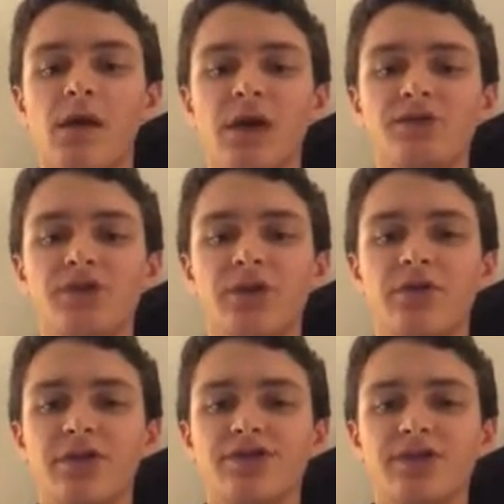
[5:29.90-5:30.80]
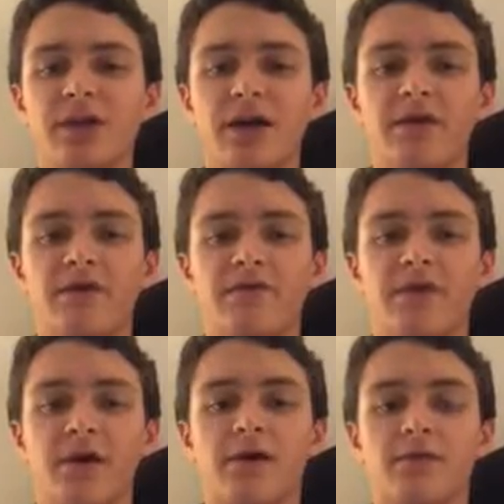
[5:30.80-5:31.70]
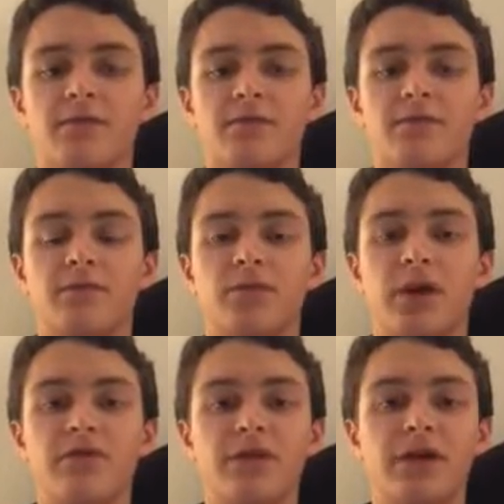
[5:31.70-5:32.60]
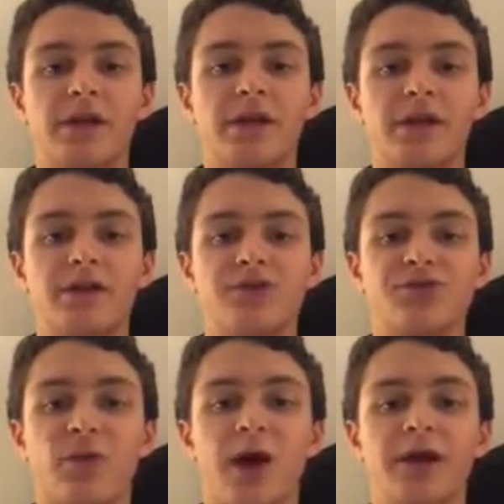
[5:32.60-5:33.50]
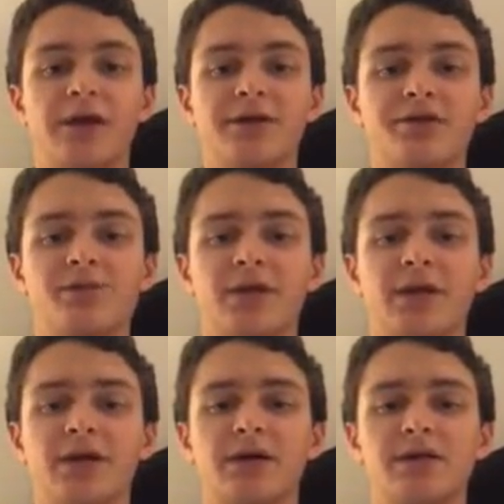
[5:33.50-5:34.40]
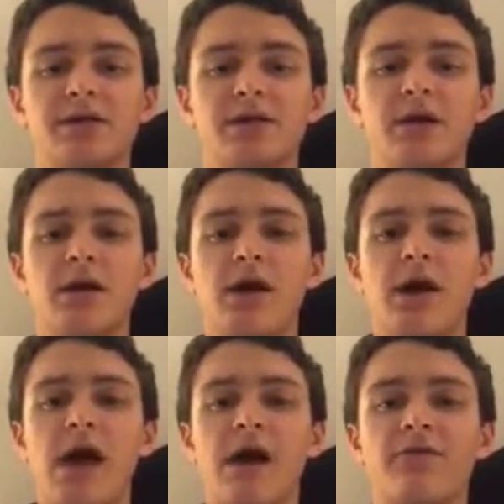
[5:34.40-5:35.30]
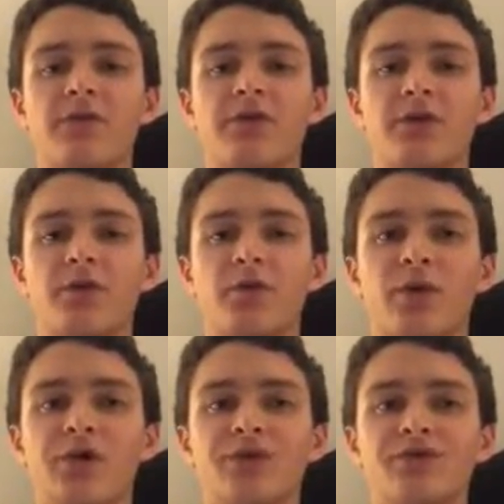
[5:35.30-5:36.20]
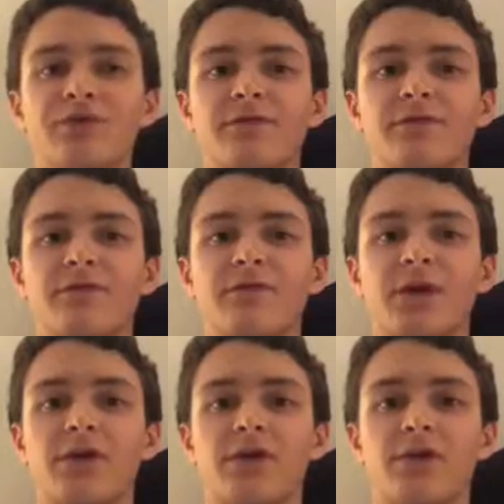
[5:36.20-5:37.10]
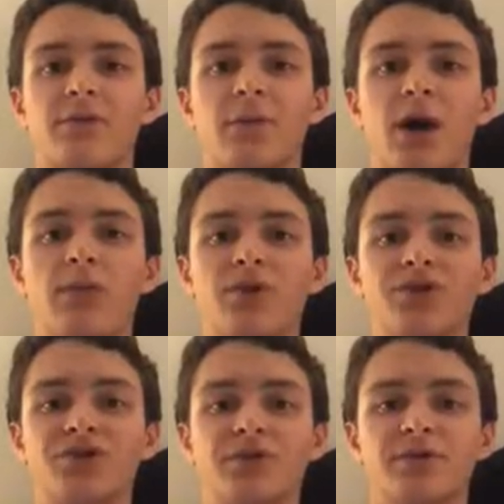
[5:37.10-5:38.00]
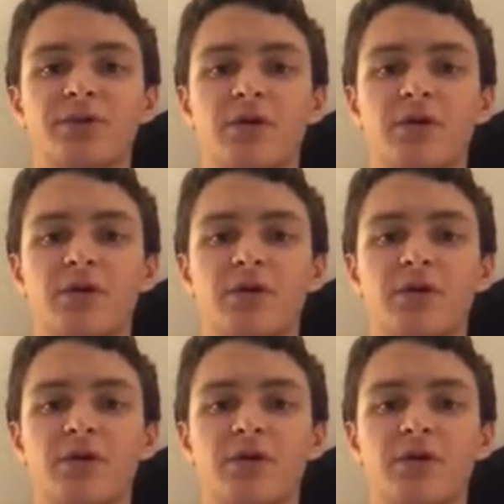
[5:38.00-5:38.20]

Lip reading: And so this is kind of prevalent in his writings because everything was very published,